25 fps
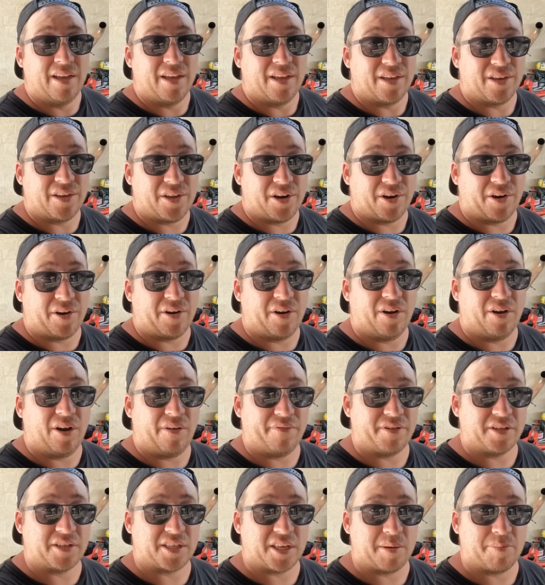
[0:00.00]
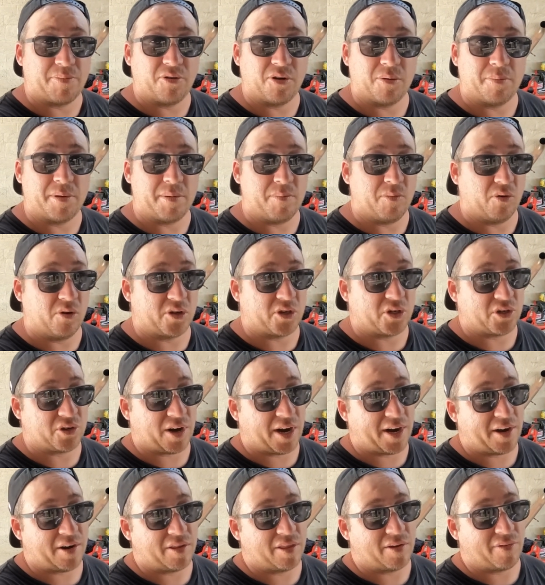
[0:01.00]
you know, obviously put a bit more
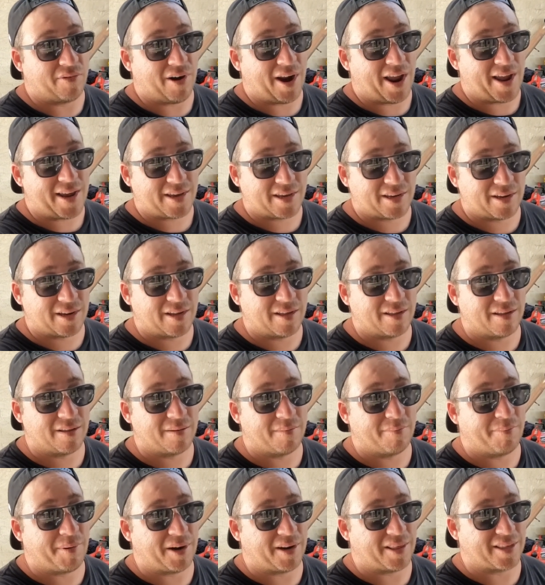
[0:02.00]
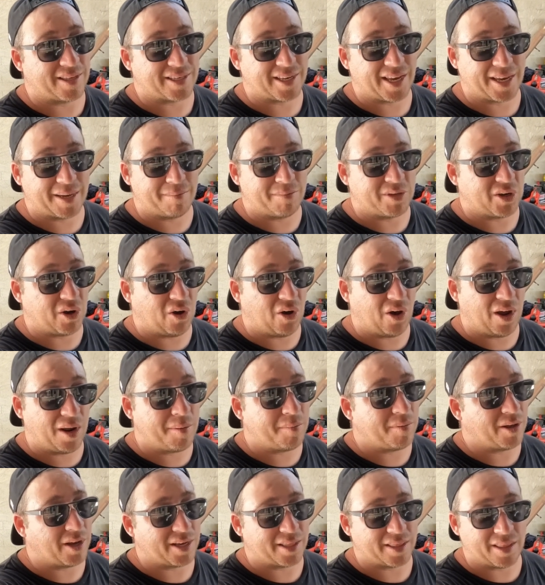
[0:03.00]
strain on the rack, but at the same time,
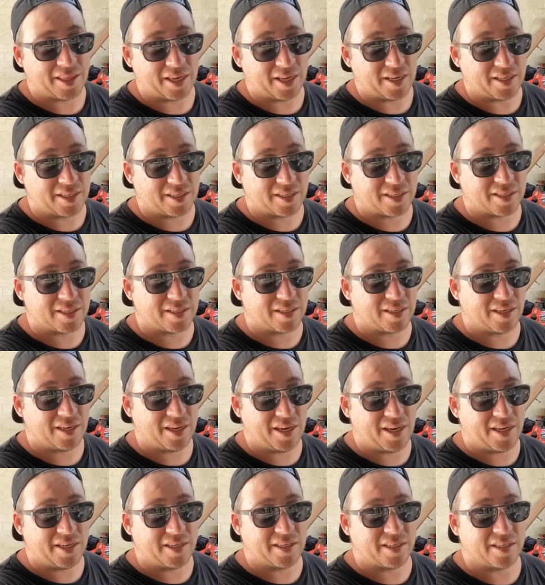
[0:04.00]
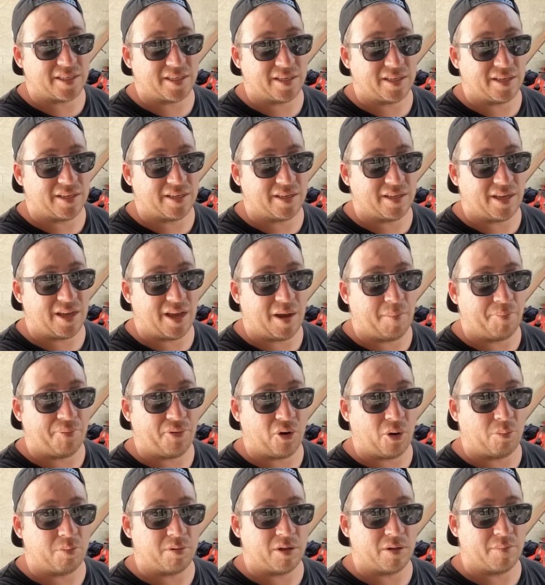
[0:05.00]
like, this is a
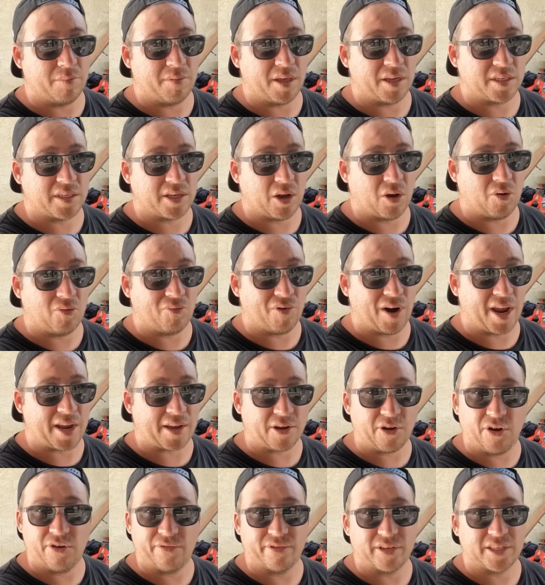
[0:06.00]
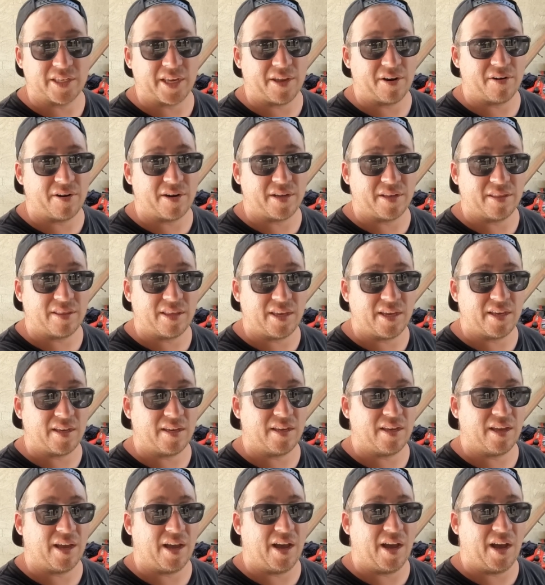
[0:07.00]
problem, this whole rack over centering thing.
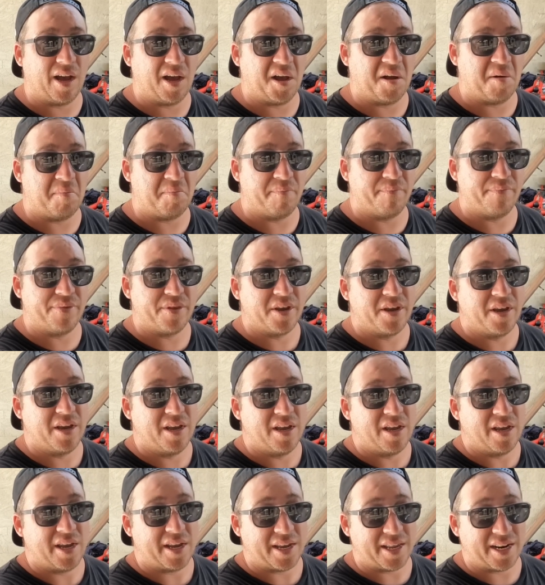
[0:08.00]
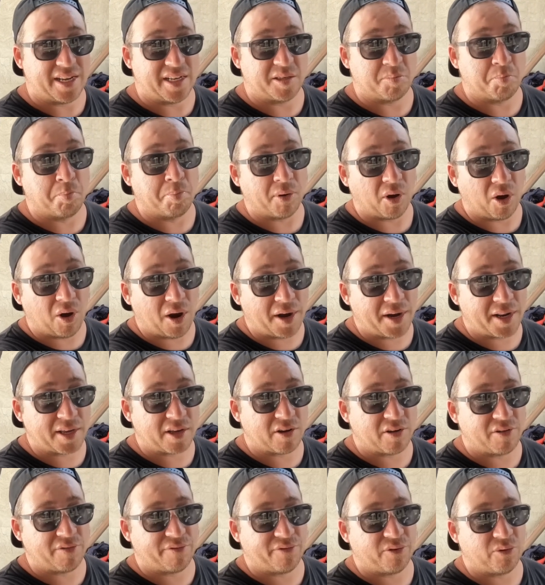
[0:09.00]
It is binding
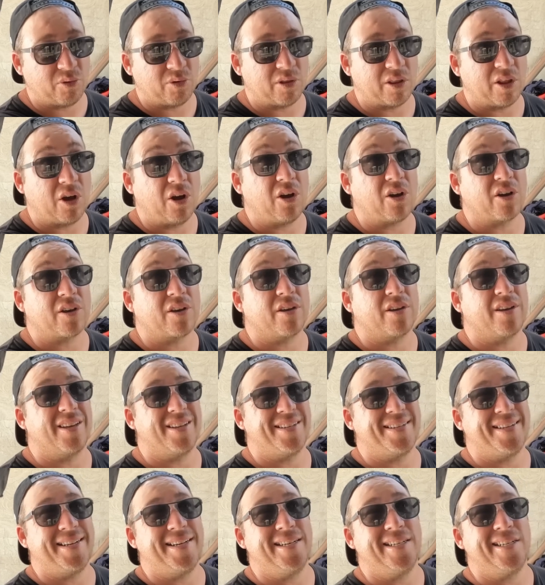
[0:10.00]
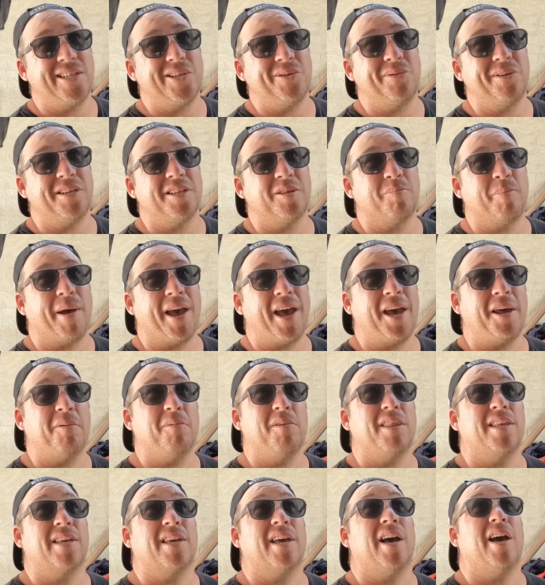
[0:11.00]
on full lock. It didn't do it as bad when
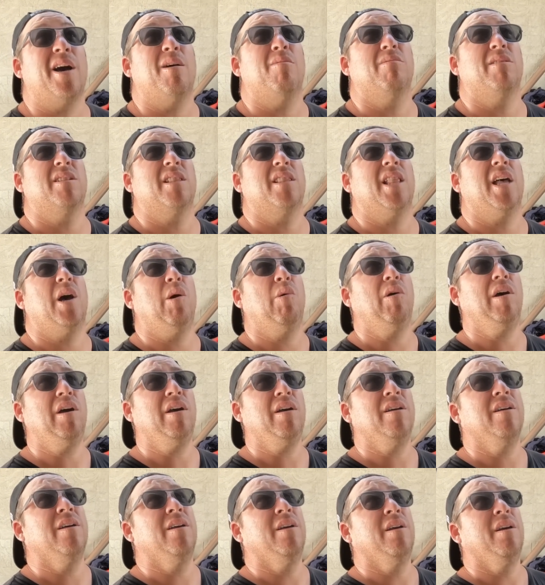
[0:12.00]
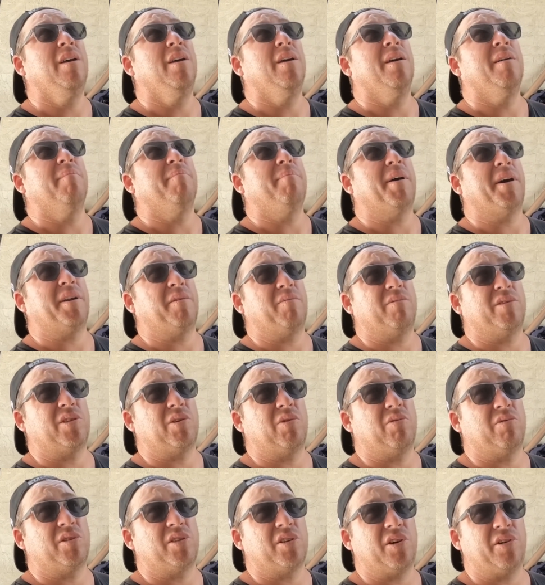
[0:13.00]
the car was lower, but it was
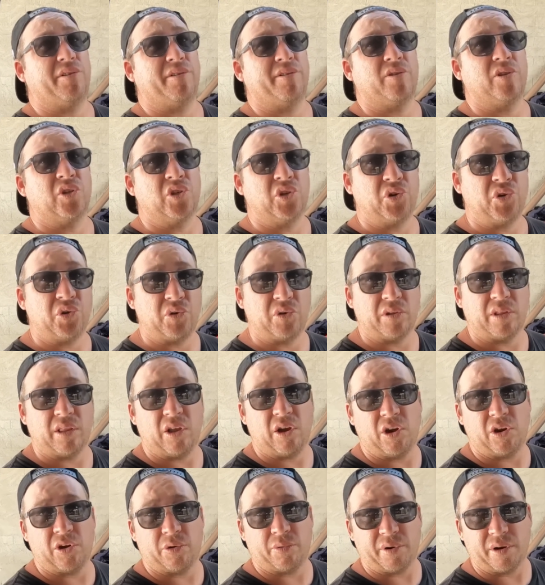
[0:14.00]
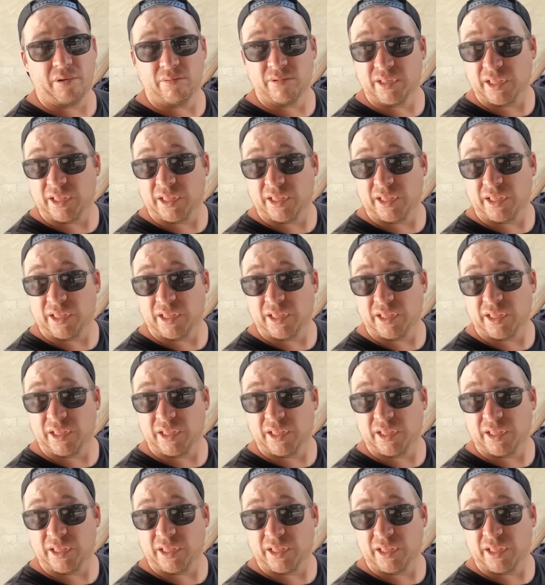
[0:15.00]
also too low when it was